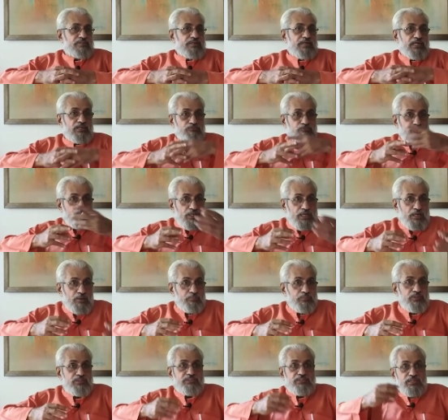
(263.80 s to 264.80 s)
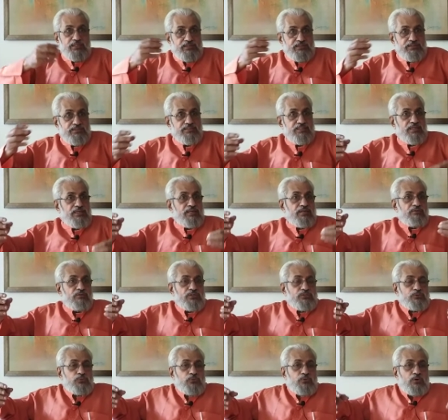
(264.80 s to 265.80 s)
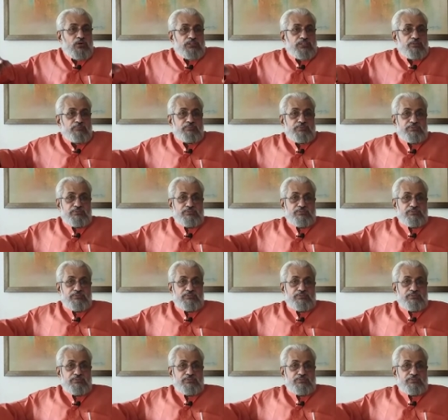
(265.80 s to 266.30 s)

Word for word: our food habits are this we're so caught up